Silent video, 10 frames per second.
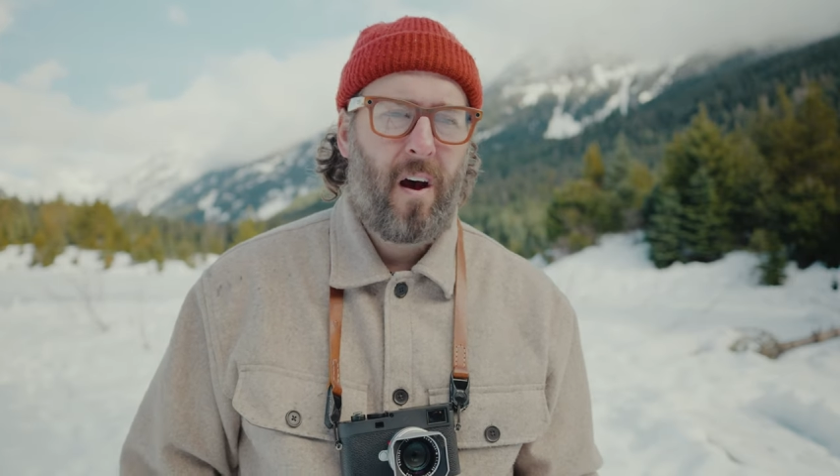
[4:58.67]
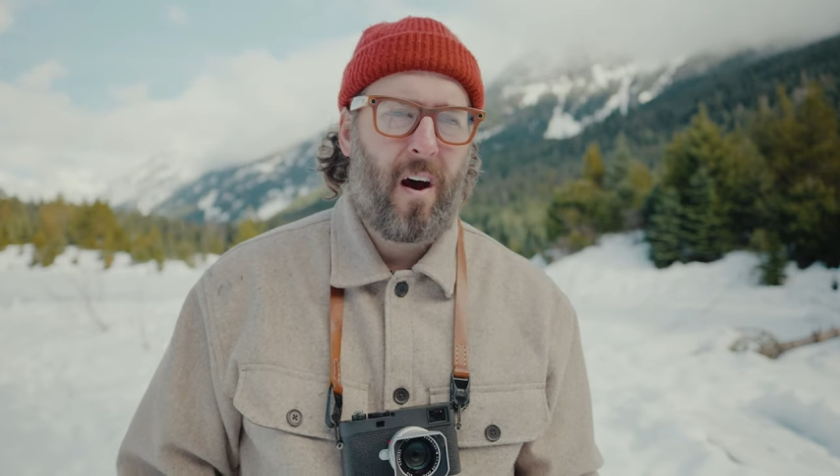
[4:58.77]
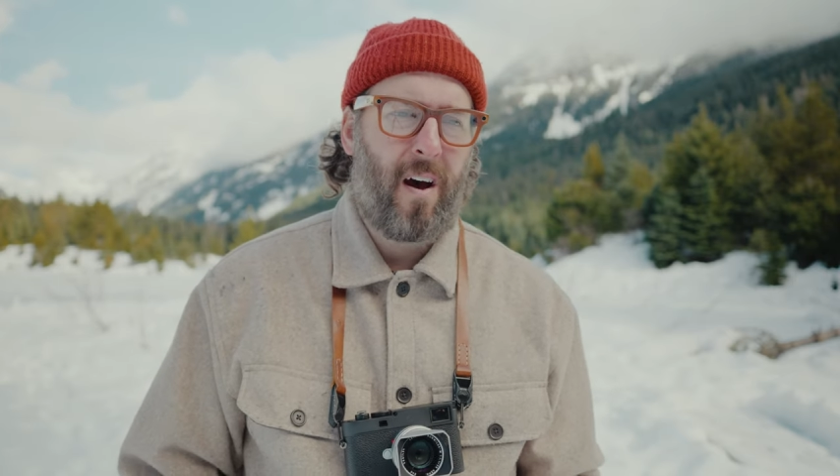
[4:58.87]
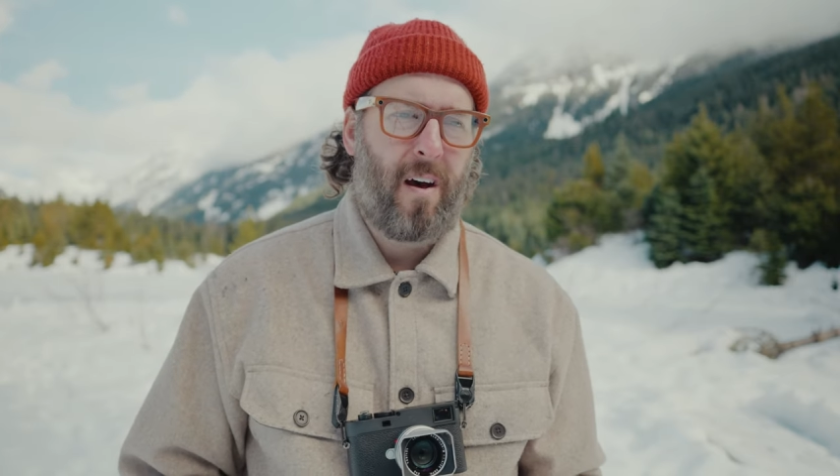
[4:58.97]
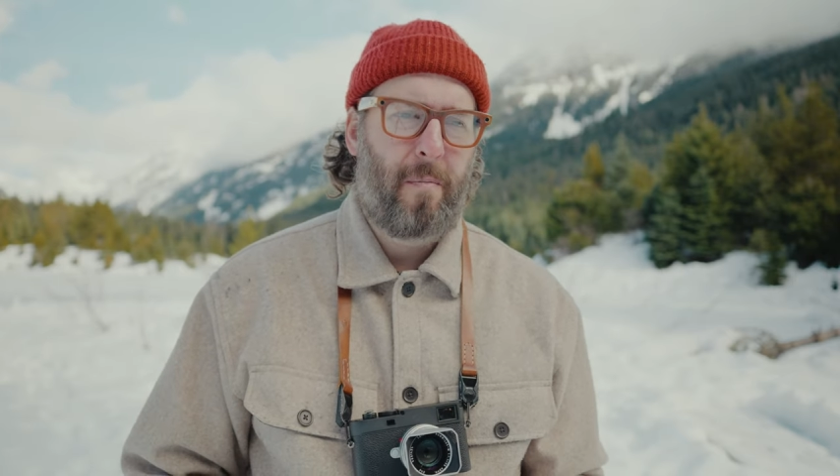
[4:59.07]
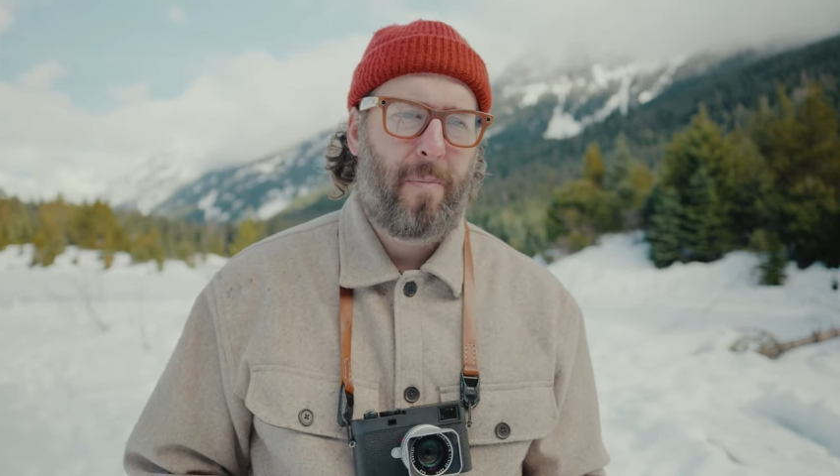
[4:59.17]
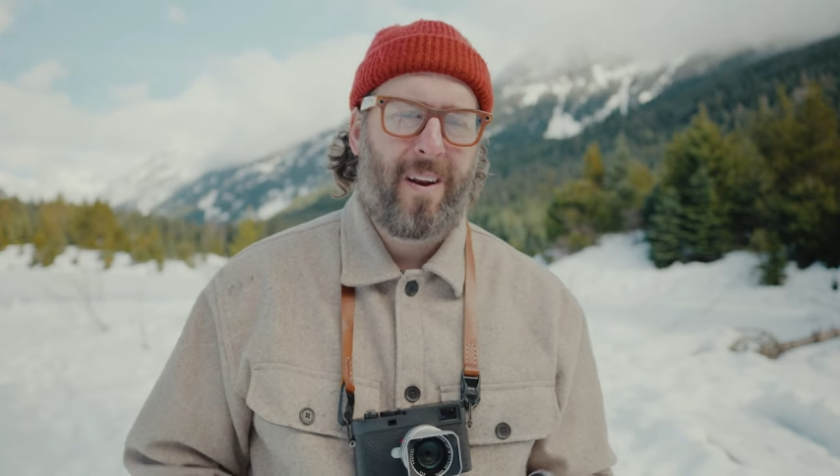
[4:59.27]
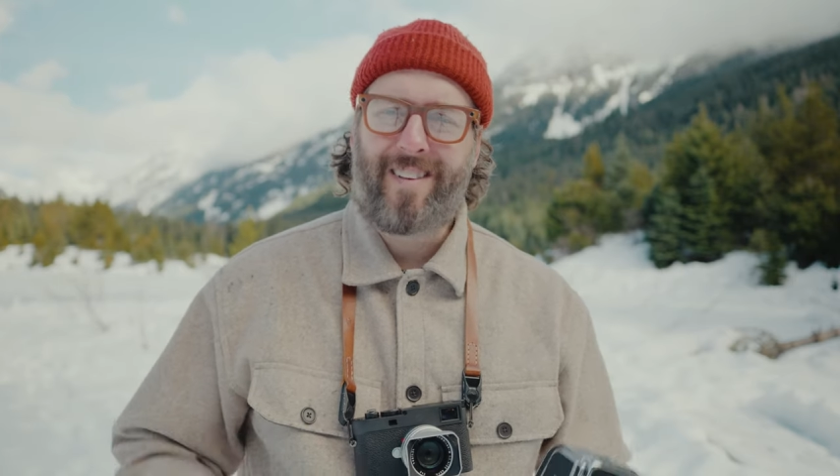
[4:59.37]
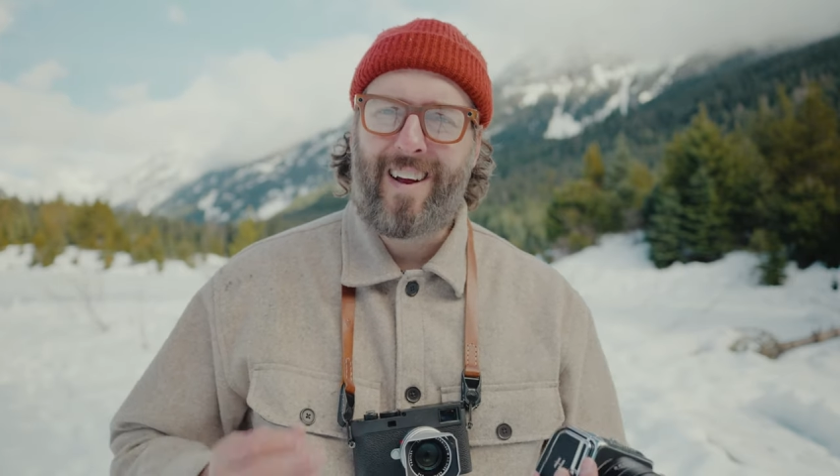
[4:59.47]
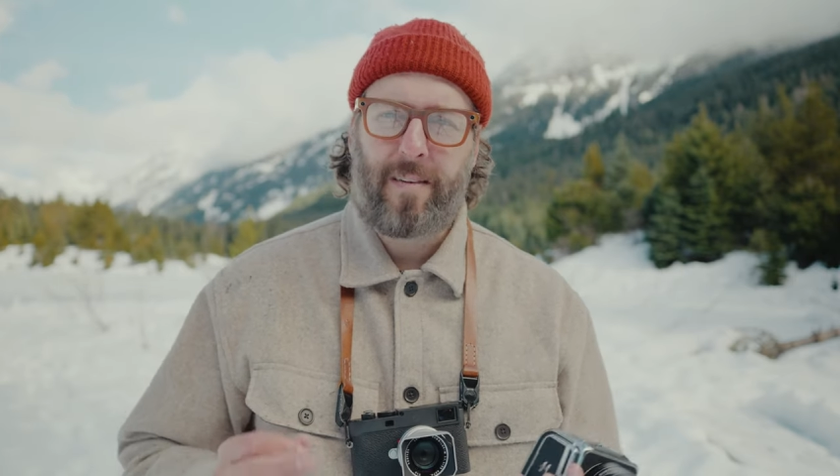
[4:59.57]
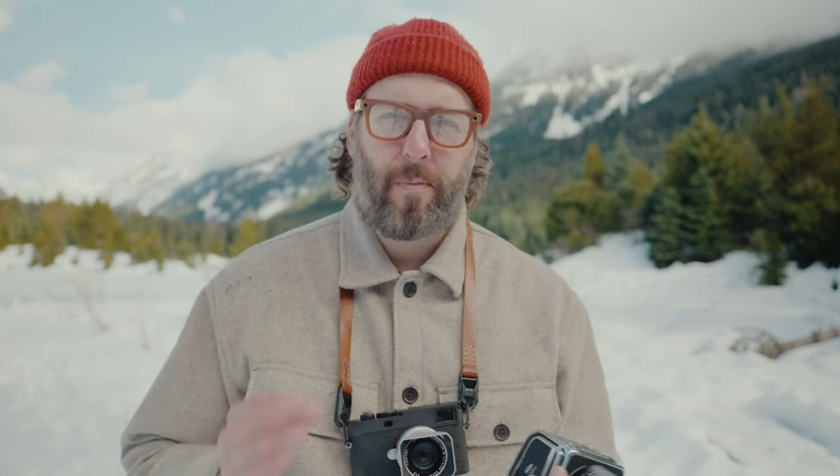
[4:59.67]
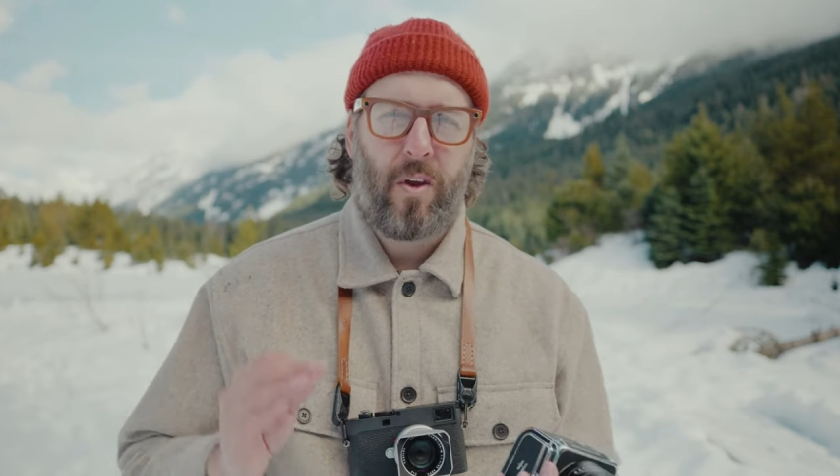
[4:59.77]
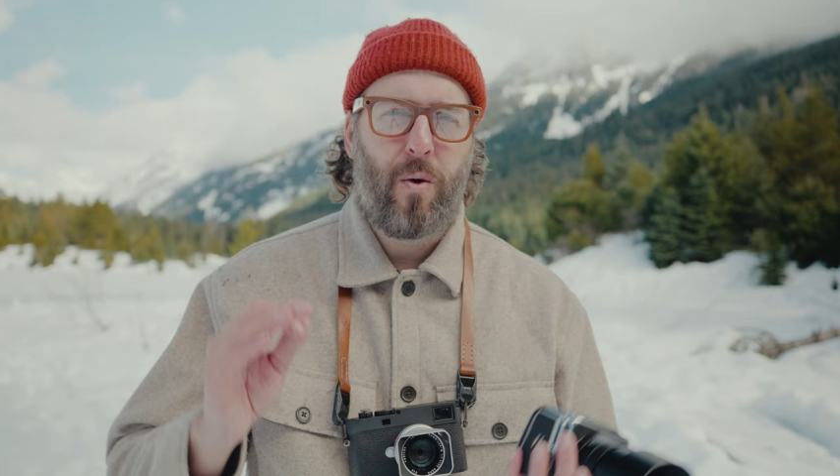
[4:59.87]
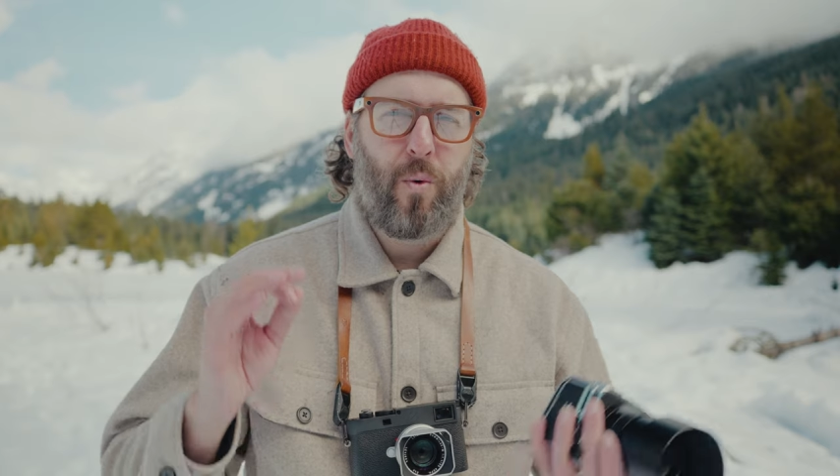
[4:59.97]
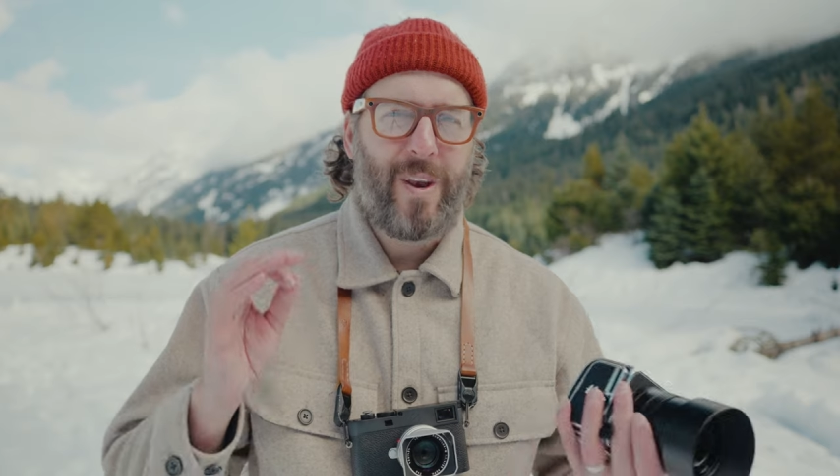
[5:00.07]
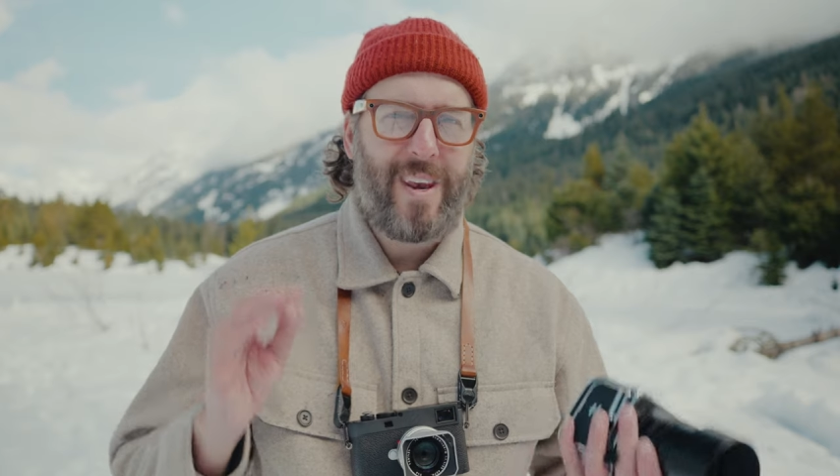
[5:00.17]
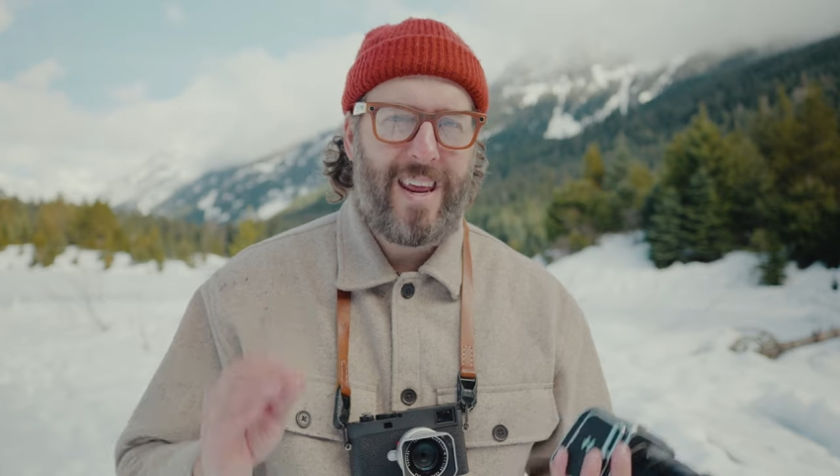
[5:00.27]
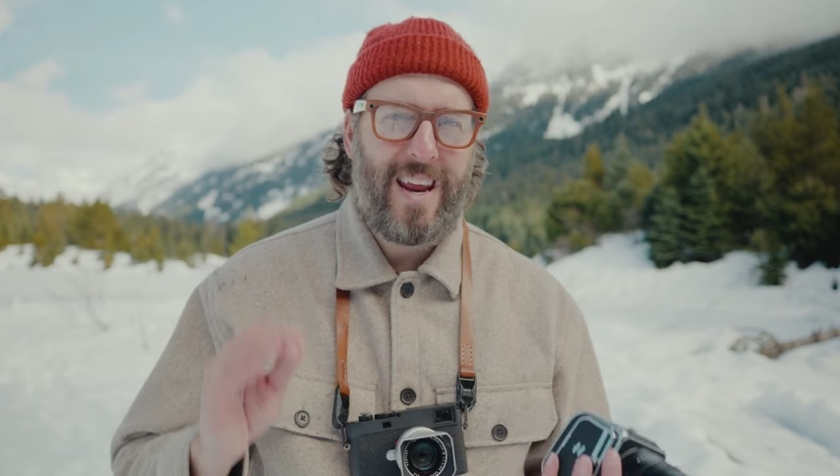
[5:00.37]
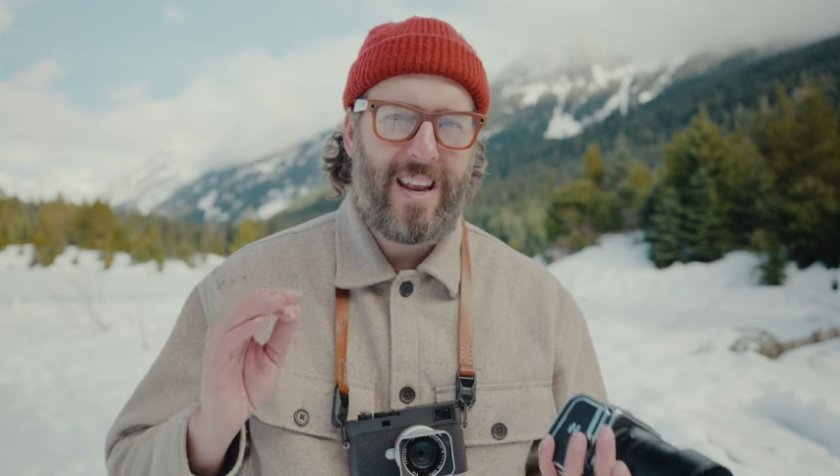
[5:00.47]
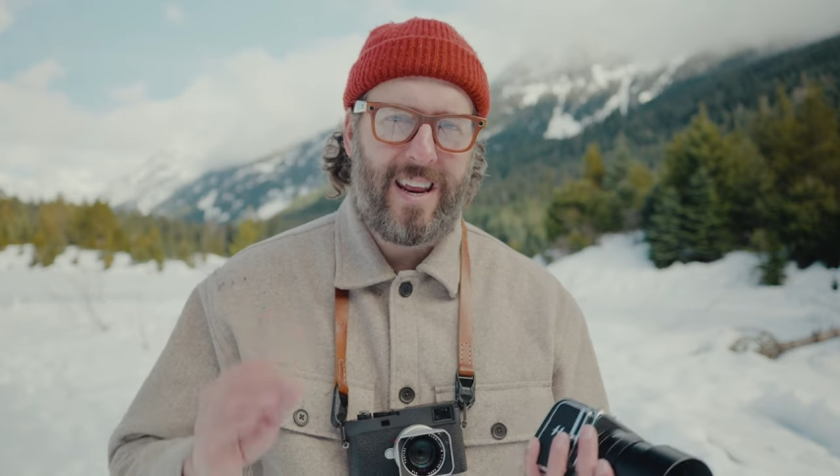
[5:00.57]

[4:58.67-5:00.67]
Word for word: uh, but it's not something you need,